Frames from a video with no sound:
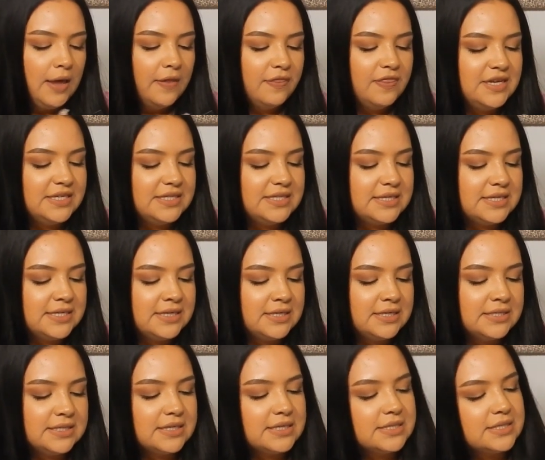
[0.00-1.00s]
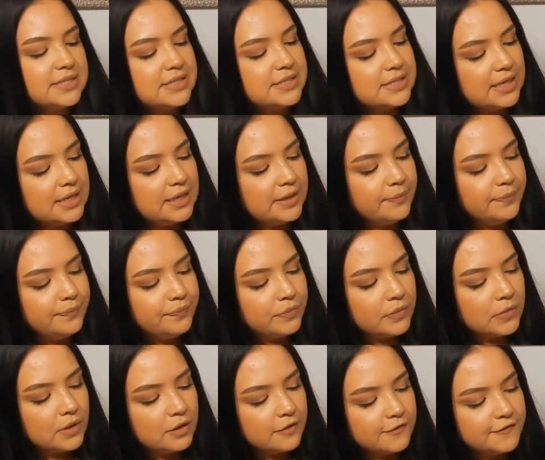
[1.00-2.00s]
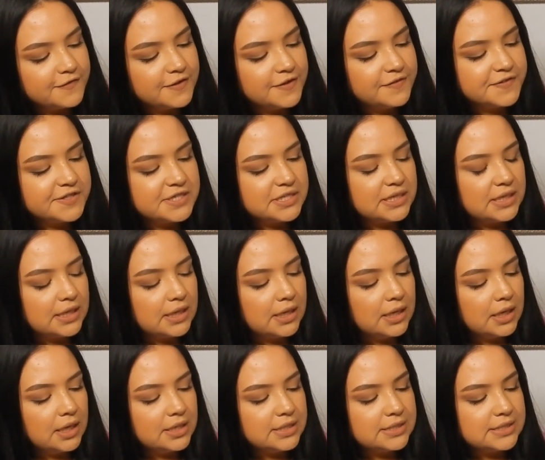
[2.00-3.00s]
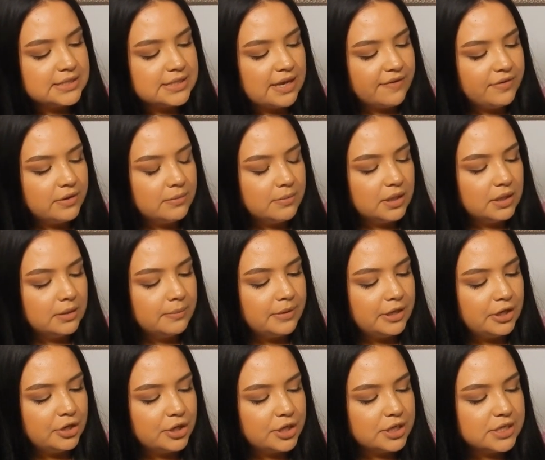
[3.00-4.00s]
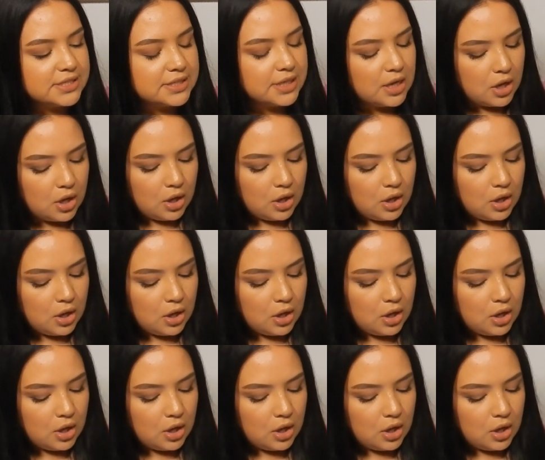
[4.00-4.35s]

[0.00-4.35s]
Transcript: this is C15 7 millimeters,